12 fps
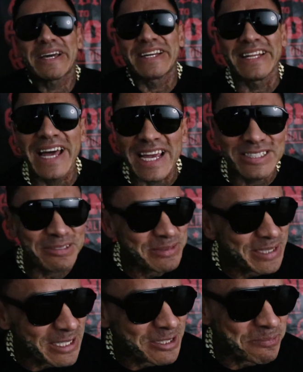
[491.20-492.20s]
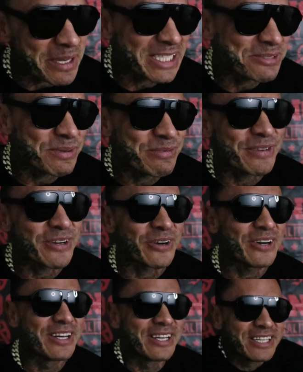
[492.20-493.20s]
not gonna lie, sometimes it makes me
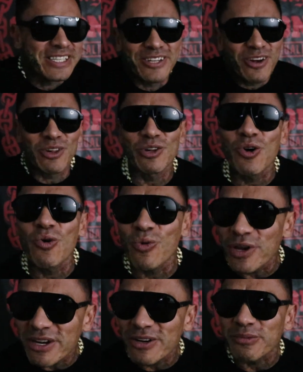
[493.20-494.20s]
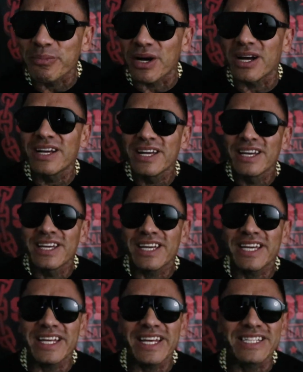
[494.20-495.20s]
feel, you know, a little weird, but
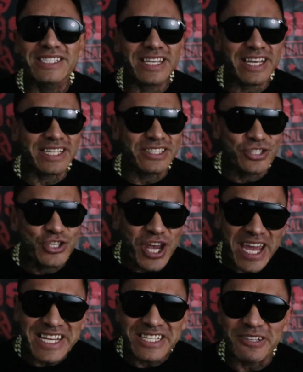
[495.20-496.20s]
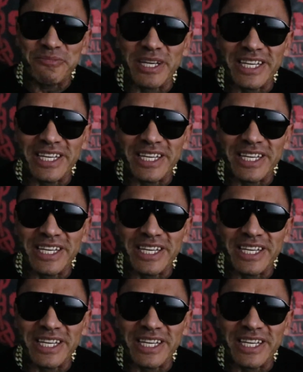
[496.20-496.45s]
it, it's it's changing